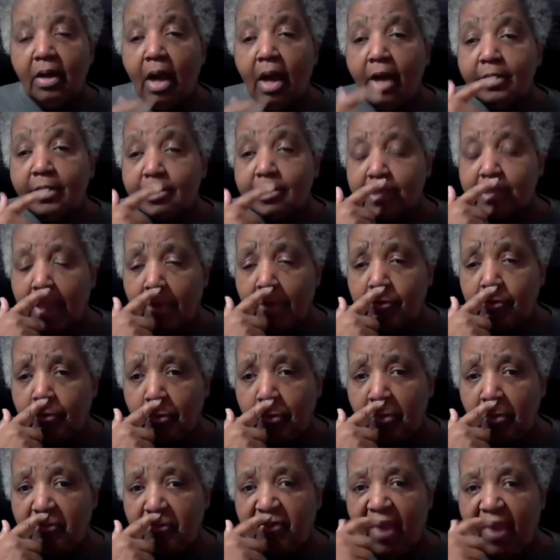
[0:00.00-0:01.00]
Aside
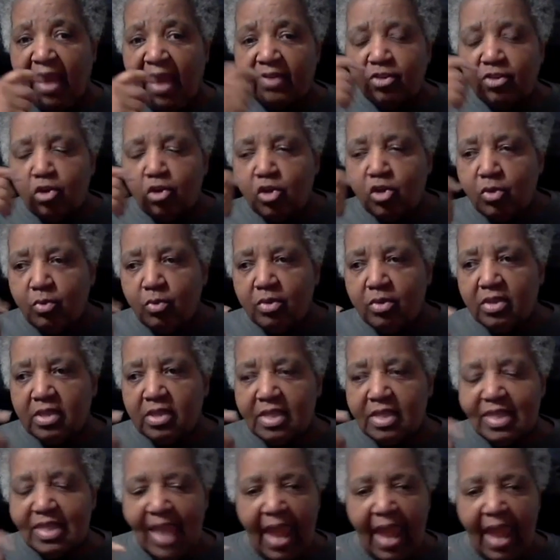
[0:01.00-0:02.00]
from the fact that she was
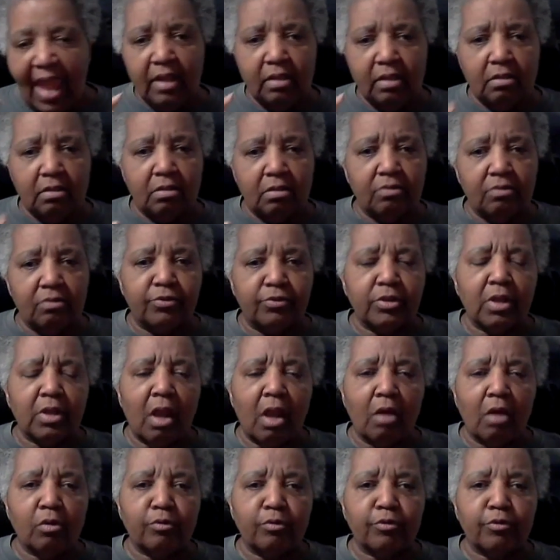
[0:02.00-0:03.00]
a talented
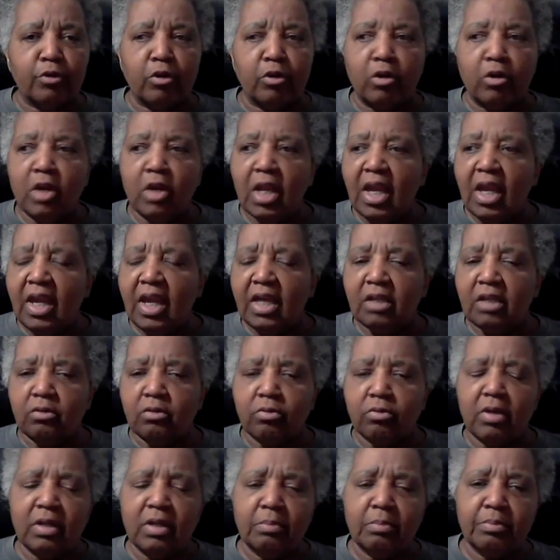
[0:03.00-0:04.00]
photographer and
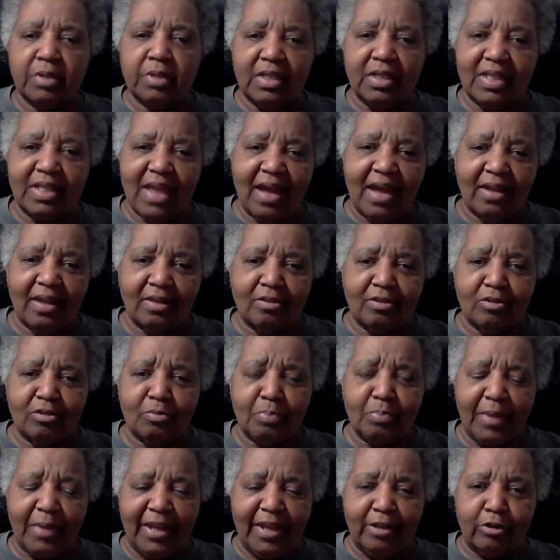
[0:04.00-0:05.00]
incredibly
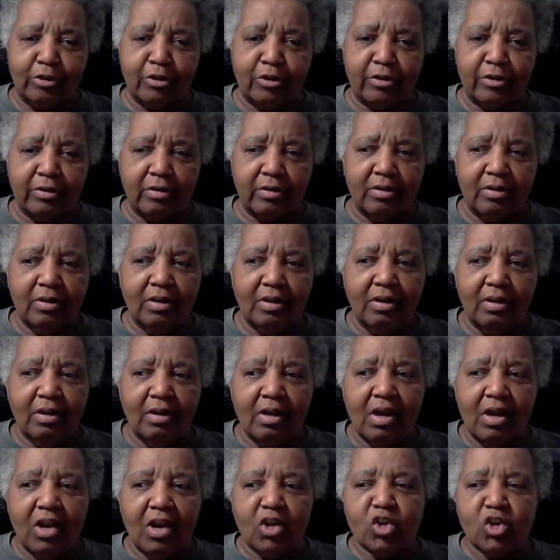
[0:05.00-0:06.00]
talented painter,
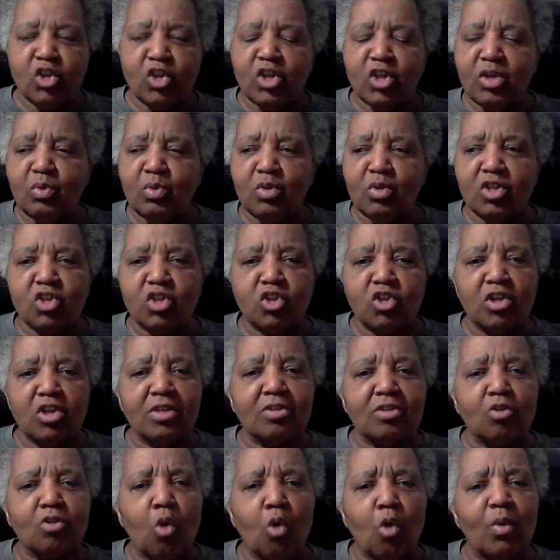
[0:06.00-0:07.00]
she was
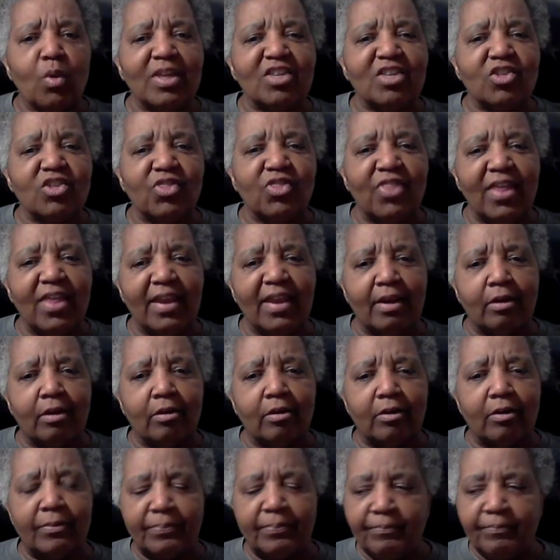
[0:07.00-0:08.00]
just always there
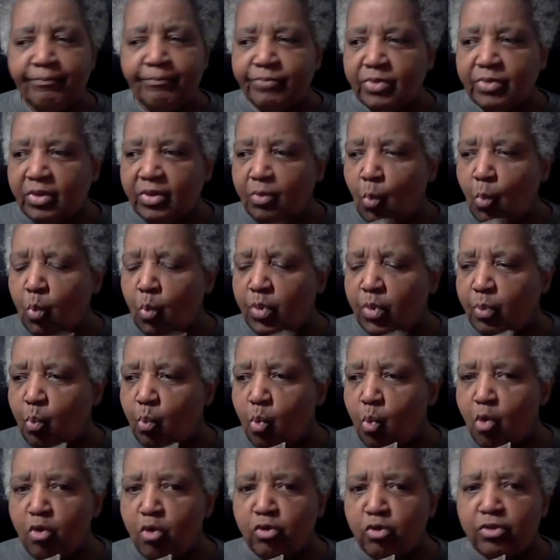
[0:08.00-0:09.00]
with
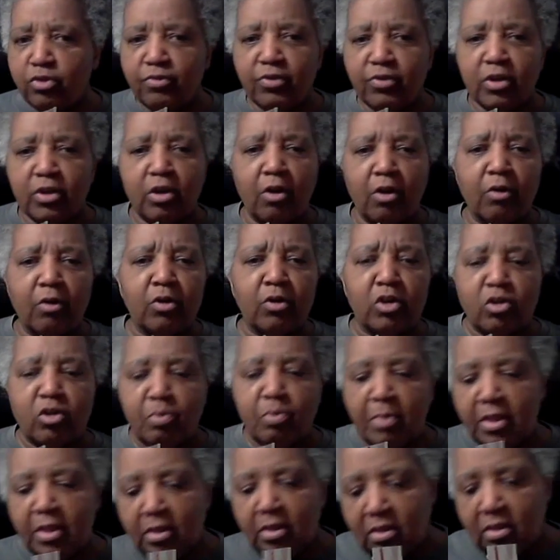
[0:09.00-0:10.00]
words of
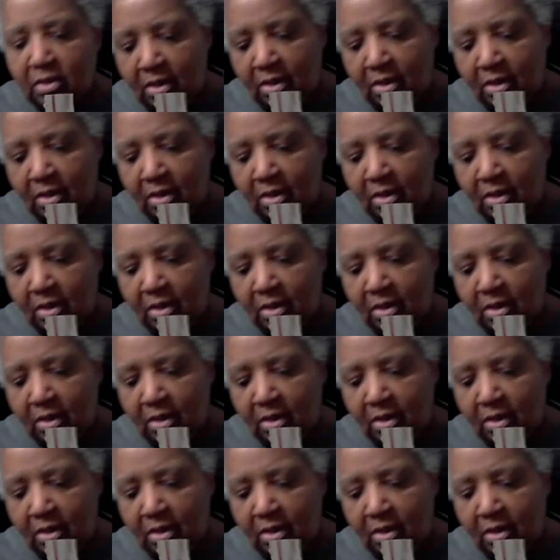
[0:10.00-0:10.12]
encouragement,